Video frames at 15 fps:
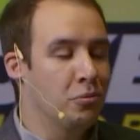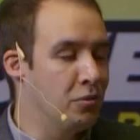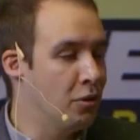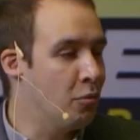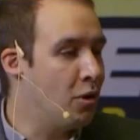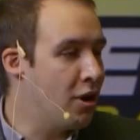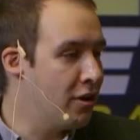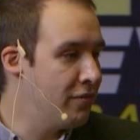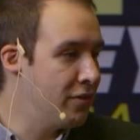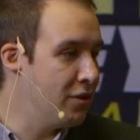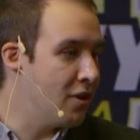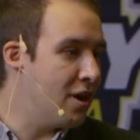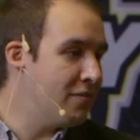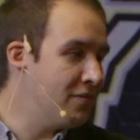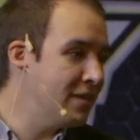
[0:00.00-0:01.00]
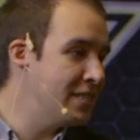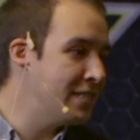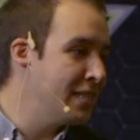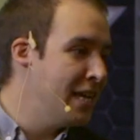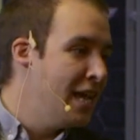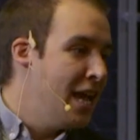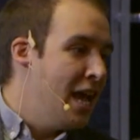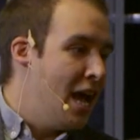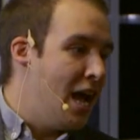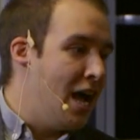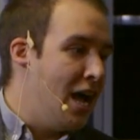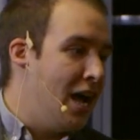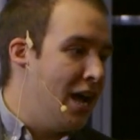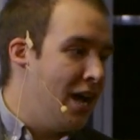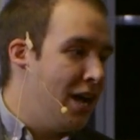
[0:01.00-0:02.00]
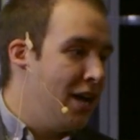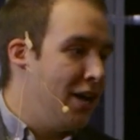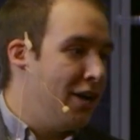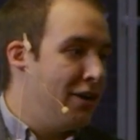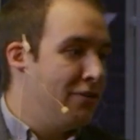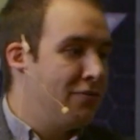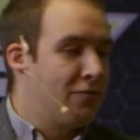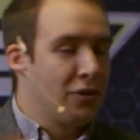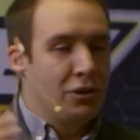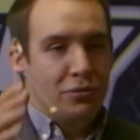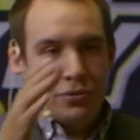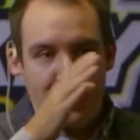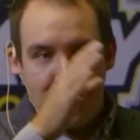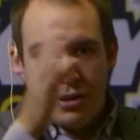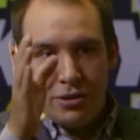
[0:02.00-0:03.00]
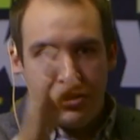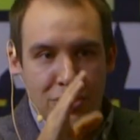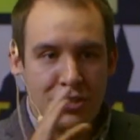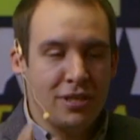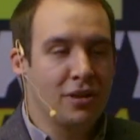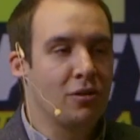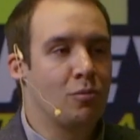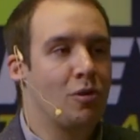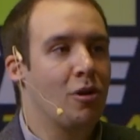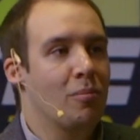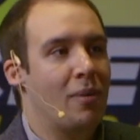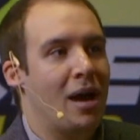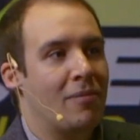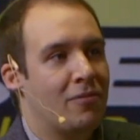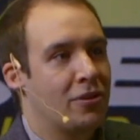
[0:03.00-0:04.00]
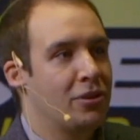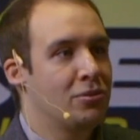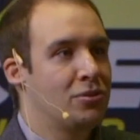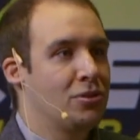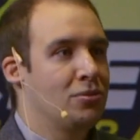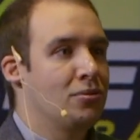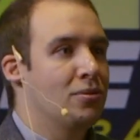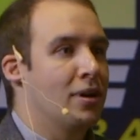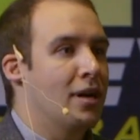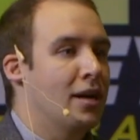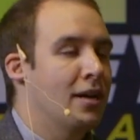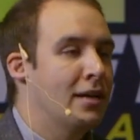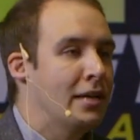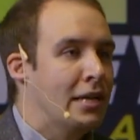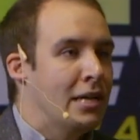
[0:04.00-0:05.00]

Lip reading: the wall of your office for you to, just a little roadmap for you to